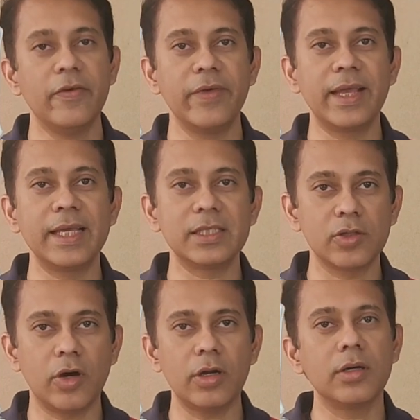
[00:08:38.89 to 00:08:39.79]
If in case
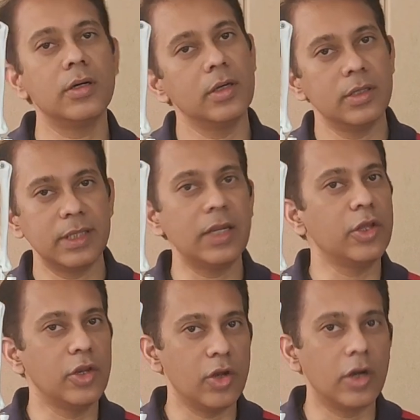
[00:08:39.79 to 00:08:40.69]
not, then
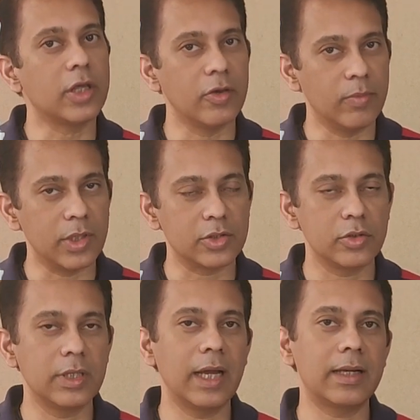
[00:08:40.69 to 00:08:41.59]
you need not give much.
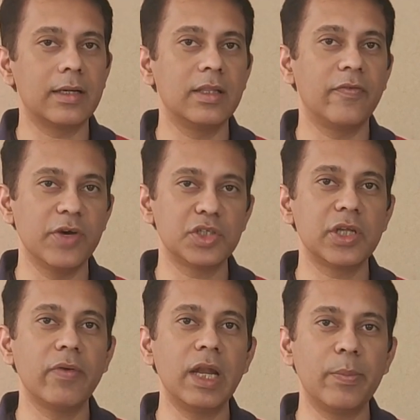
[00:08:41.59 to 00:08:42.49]
So that the
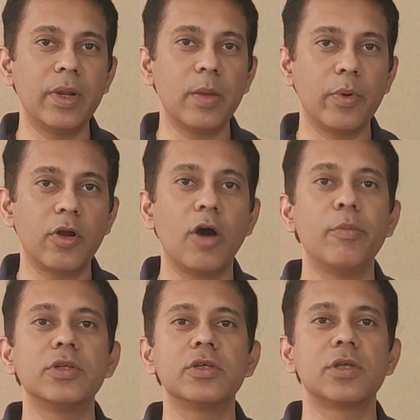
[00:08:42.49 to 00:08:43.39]
first aid will depend upon how
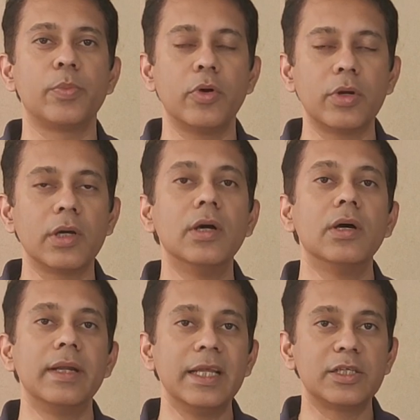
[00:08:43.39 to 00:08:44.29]
much of support
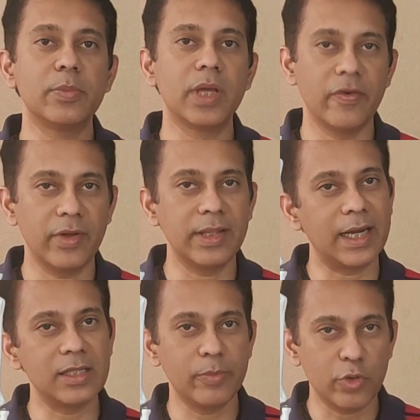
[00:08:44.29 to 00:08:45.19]
needs to be given.
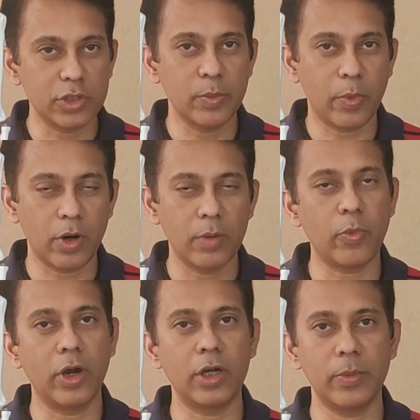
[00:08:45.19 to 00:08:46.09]
That is the most important
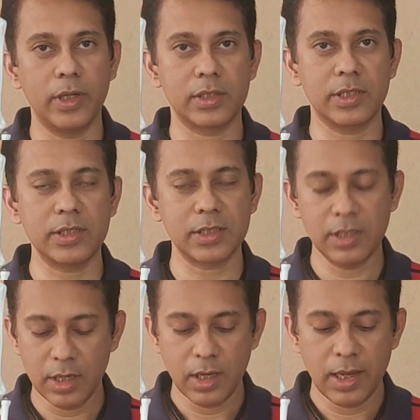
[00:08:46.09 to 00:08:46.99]
point to be discussed.
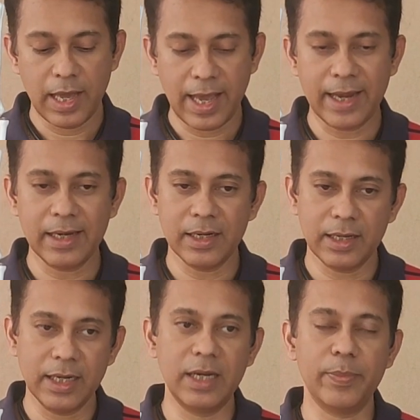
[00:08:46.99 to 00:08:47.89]

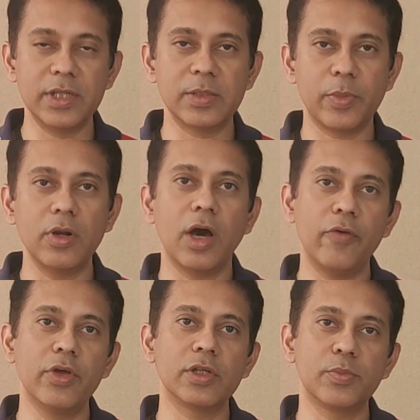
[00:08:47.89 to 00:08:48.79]
And it depends upon
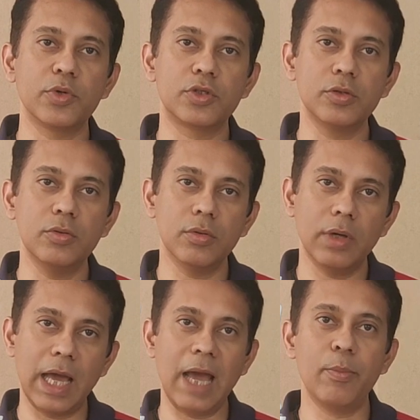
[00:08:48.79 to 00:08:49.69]
how you are supposed to
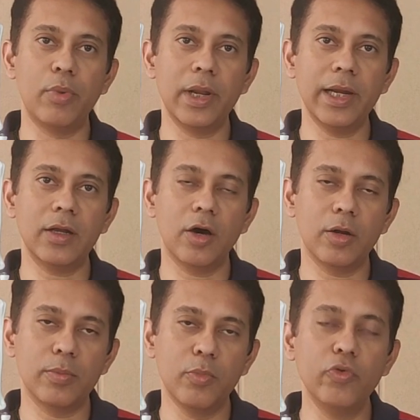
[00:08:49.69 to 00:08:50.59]
ambulate
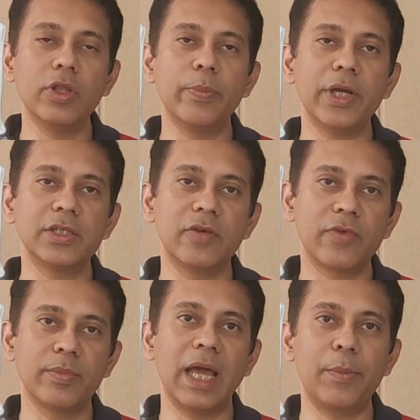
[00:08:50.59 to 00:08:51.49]
or move the patient
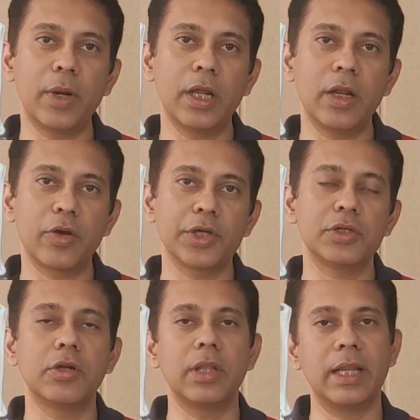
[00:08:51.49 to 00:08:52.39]
from that particular
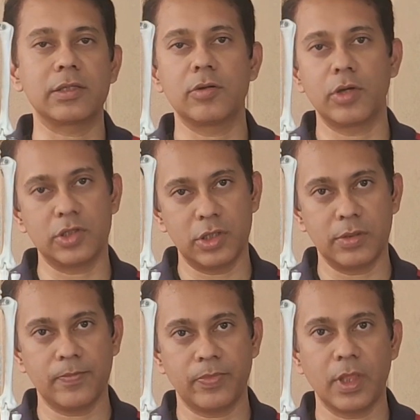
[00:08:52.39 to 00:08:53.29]
location to the next location.
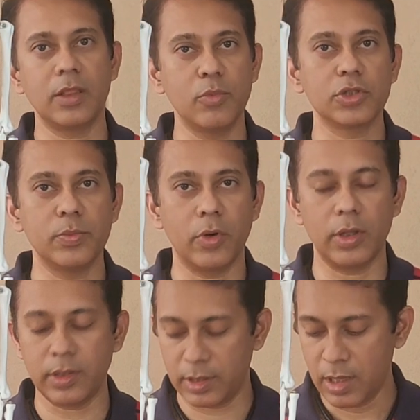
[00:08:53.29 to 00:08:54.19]
The most
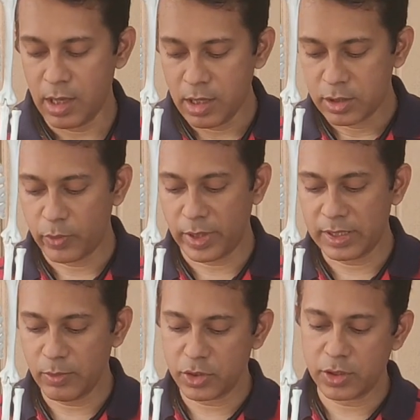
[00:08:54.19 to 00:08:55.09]
important thing. So what
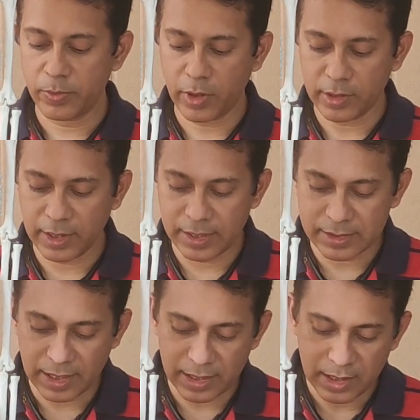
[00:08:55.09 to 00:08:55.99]
is the most important thing
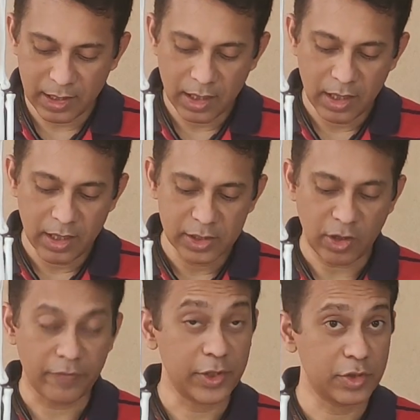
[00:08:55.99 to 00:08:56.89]
is like
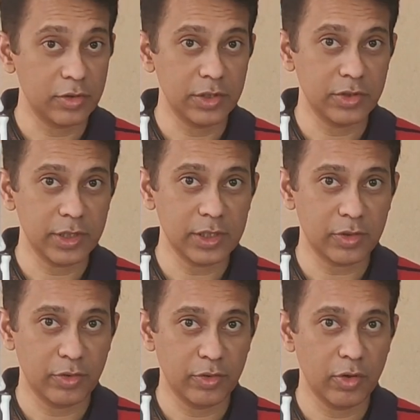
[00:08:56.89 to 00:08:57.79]
soft tissue injuries.
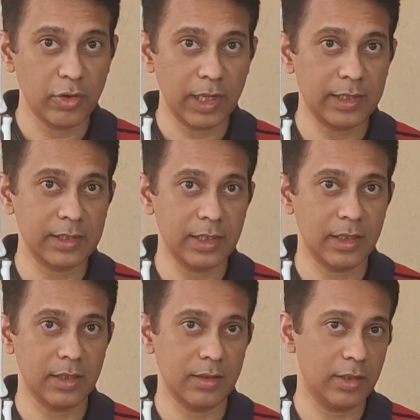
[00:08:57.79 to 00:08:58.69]
So you know
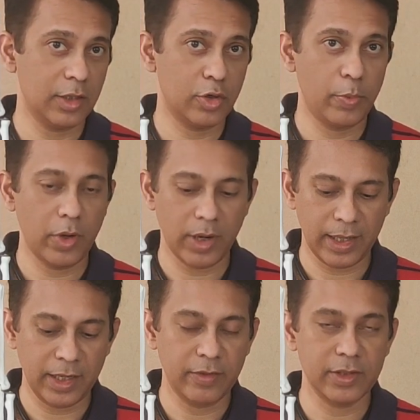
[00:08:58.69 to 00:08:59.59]
it could be on
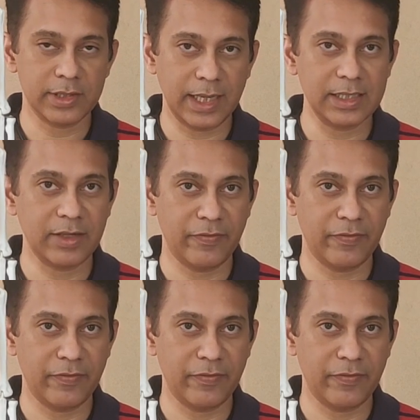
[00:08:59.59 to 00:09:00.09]
any of the sides.